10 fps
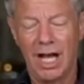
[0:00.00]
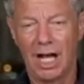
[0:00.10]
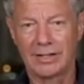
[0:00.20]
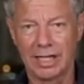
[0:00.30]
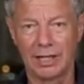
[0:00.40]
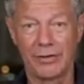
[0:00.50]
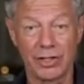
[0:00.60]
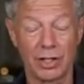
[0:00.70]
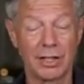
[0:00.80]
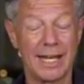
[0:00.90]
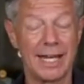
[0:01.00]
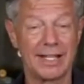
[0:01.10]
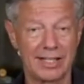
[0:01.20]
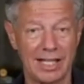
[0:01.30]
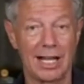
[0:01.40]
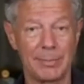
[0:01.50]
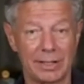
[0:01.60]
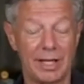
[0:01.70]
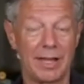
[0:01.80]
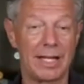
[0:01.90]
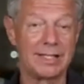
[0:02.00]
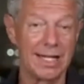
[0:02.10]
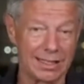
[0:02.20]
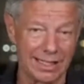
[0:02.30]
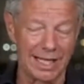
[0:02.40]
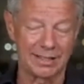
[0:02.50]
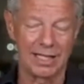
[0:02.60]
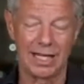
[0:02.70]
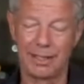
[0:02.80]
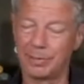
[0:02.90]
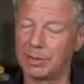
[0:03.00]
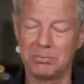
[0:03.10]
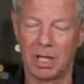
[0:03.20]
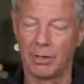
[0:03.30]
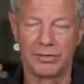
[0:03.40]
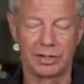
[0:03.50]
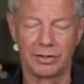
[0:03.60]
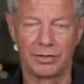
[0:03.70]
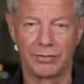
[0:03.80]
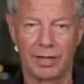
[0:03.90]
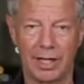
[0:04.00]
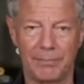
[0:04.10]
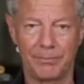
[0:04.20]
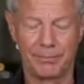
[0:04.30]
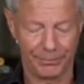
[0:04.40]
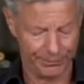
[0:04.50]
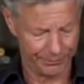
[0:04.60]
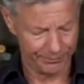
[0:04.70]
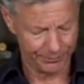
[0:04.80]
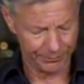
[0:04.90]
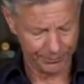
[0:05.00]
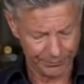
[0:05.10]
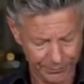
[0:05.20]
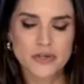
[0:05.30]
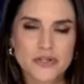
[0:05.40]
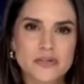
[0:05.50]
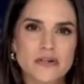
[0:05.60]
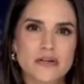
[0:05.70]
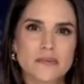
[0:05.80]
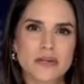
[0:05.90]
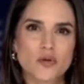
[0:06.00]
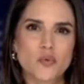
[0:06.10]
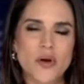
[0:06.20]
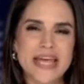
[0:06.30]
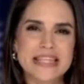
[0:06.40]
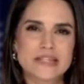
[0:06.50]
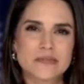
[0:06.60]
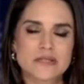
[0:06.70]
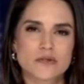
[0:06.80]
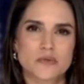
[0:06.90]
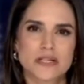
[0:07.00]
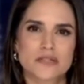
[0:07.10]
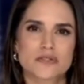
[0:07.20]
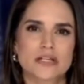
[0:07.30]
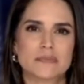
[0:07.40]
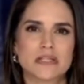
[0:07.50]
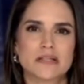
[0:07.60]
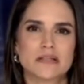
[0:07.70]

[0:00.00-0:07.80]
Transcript: television, is claiming that they did land there, but no evidence of that. And what more are you hearing about the way these missiles were intercepted?